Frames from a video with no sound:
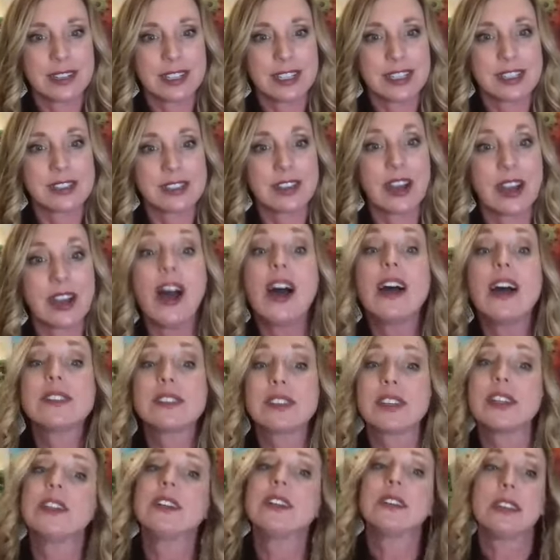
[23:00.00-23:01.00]
because
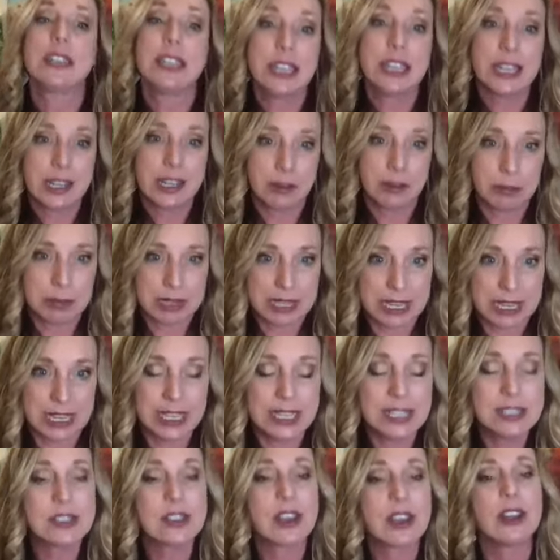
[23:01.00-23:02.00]
God's going to lead me.
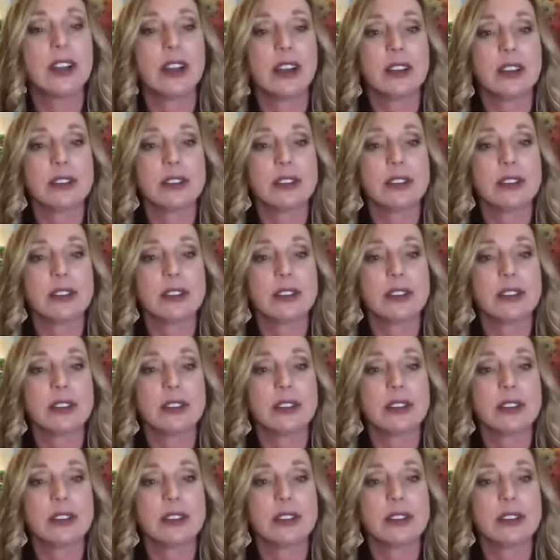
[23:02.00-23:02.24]
He's going